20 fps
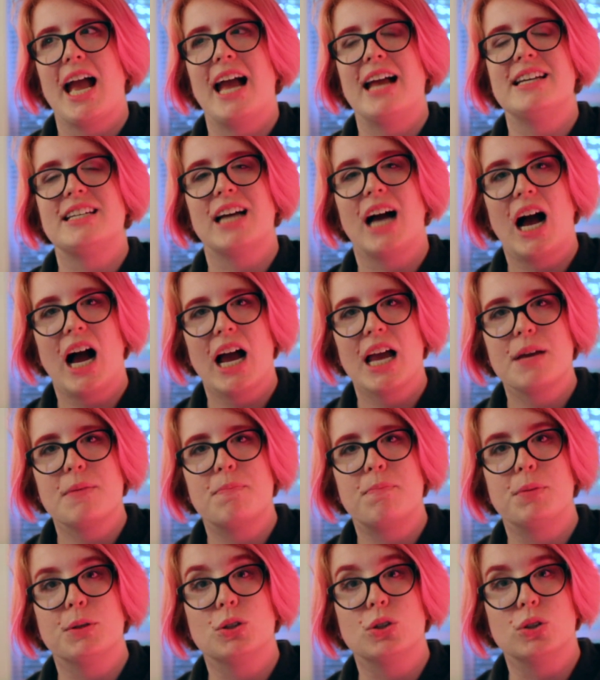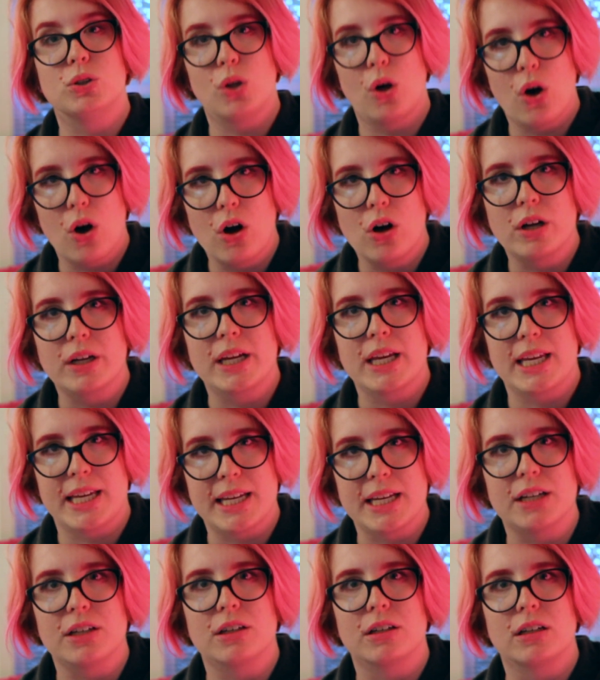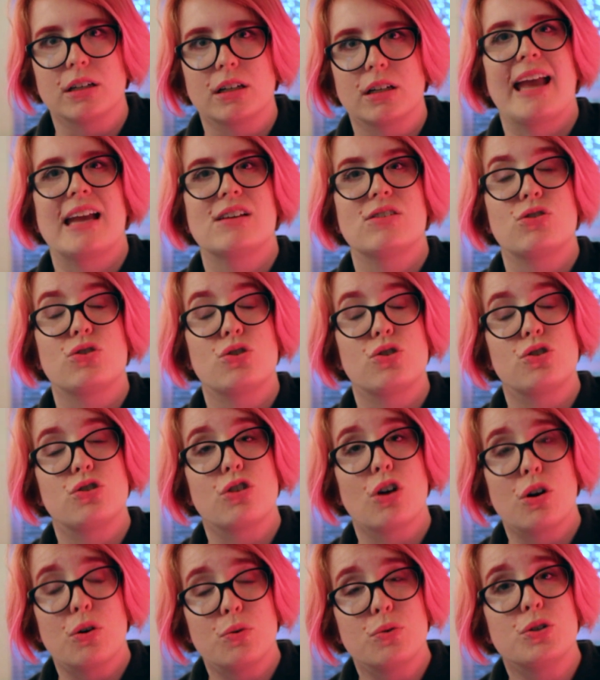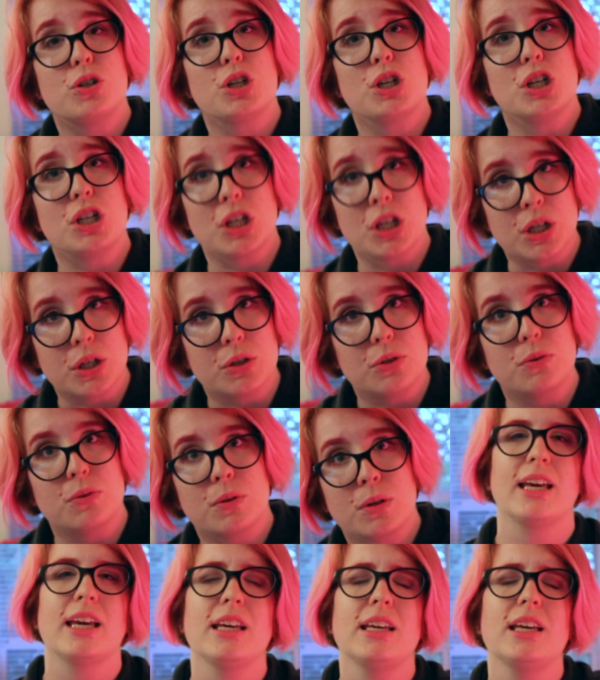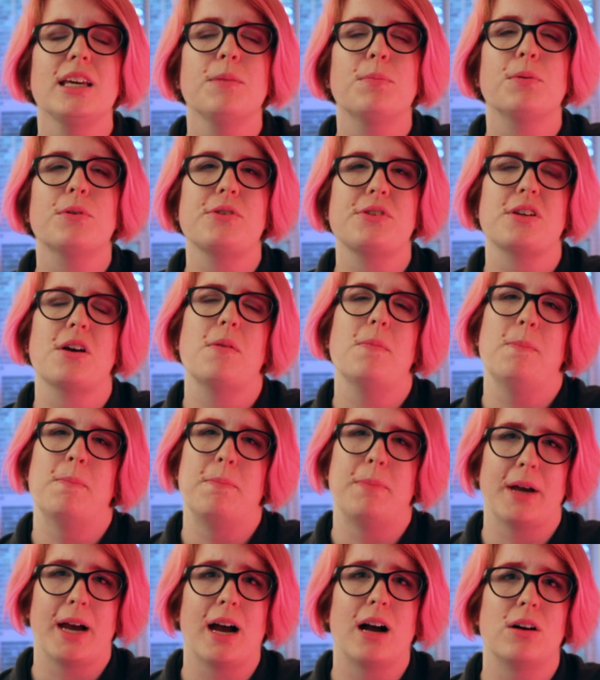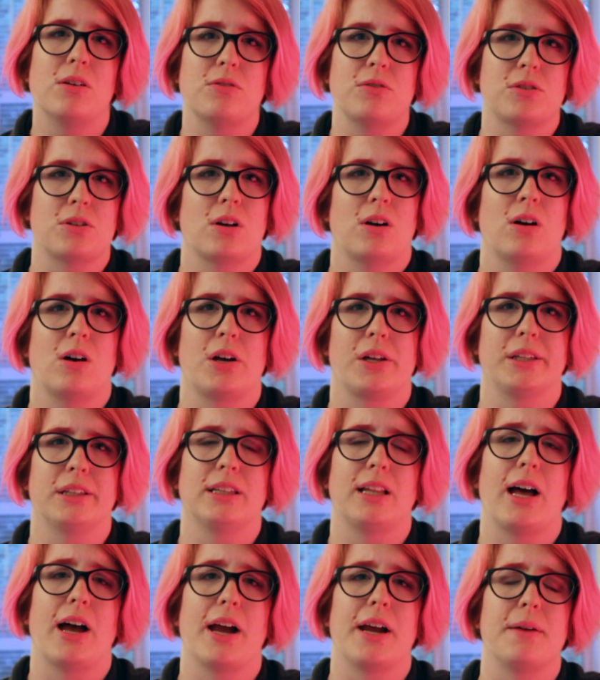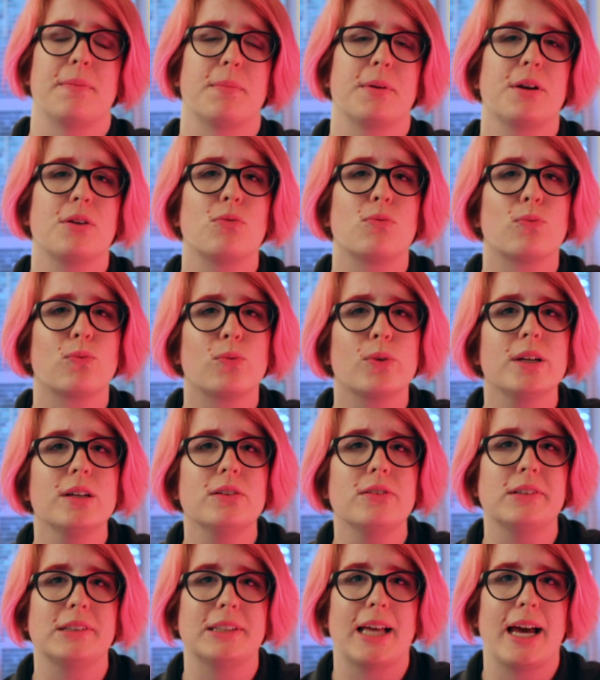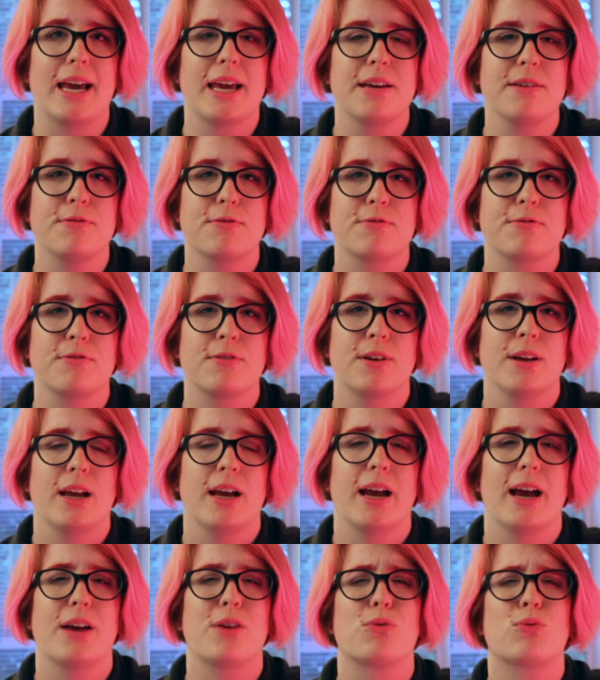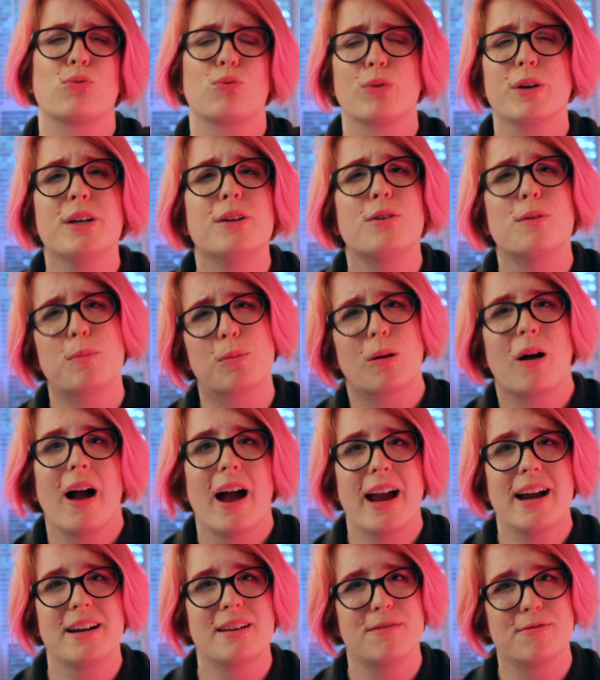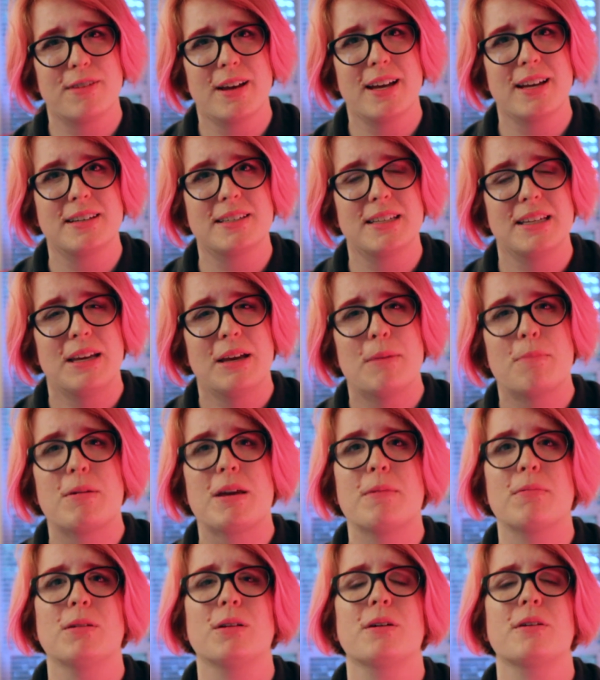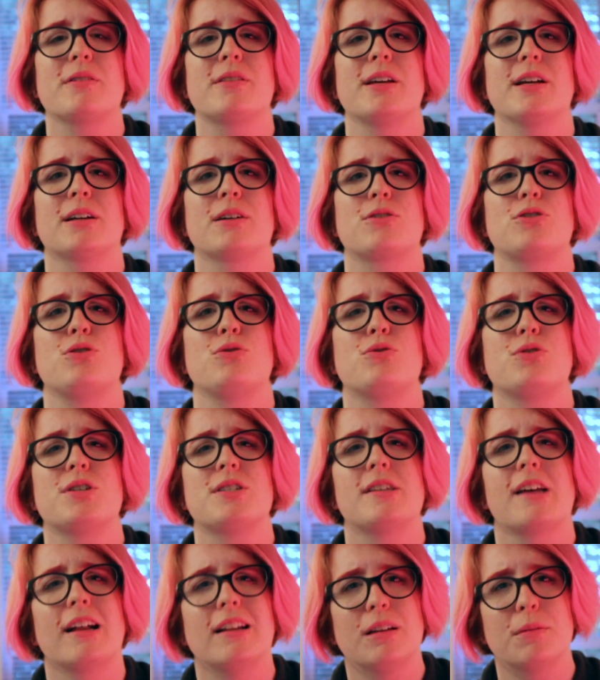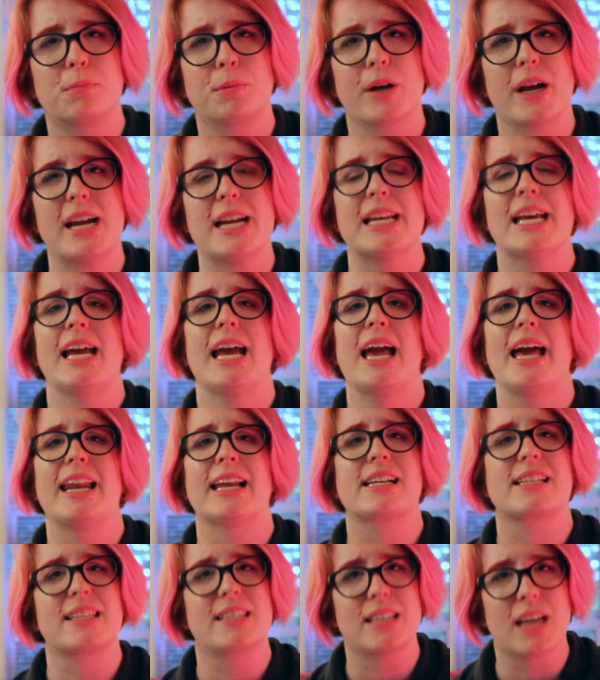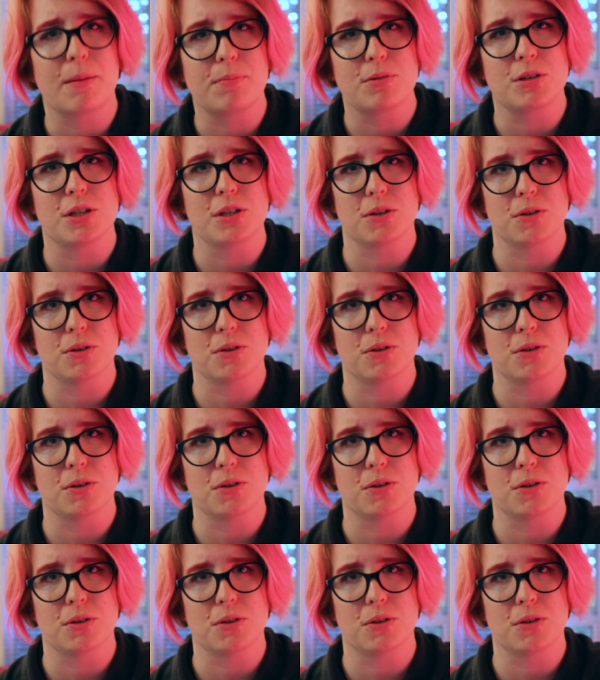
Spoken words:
And I belong here. And so do you. Gatekeepers abound online, but in real life, at a real pride event, people are there to celebrate and accept